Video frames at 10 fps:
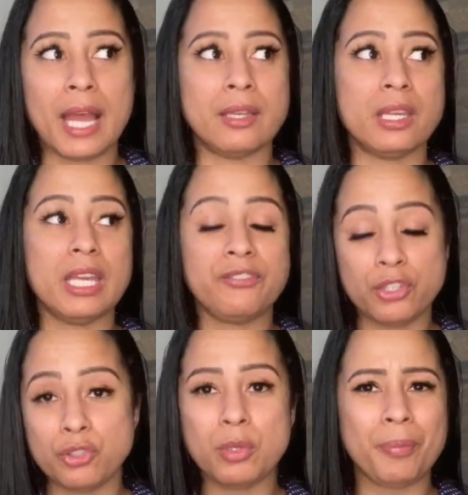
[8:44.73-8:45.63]
And if you
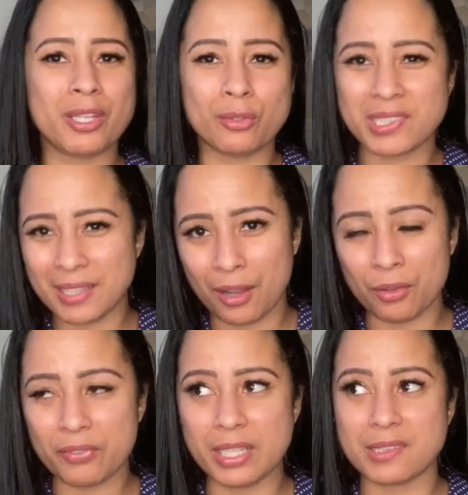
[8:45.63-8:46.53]
do it by yourself,
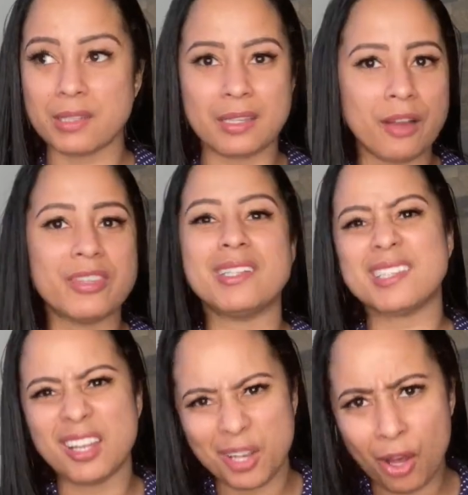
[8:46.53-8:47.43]
it's
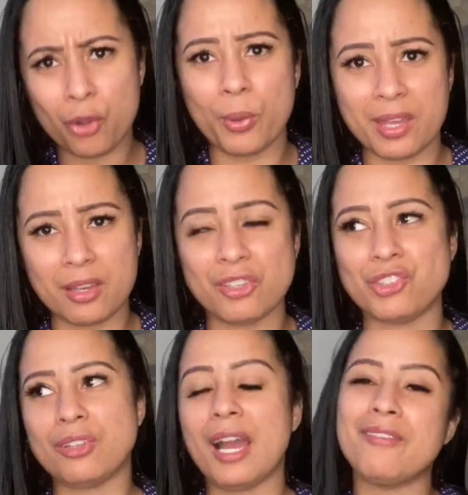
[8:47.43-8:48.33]
obviously a lot quicker, because
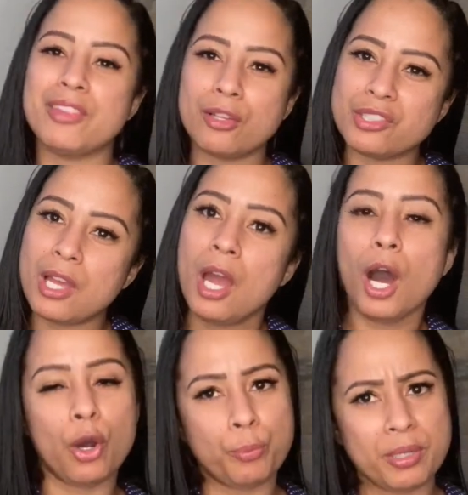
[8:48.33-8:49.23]
you're not having those
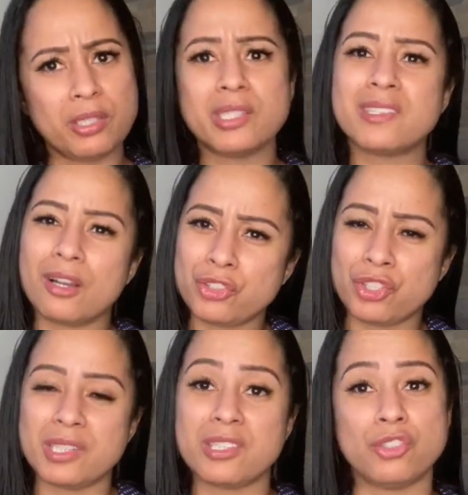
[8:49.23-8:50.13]
open
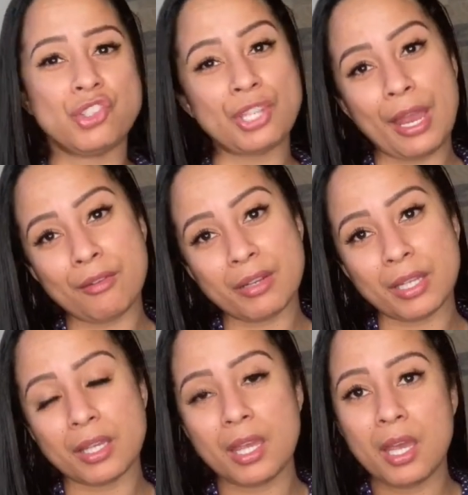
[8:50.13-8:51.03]
discussions and sharing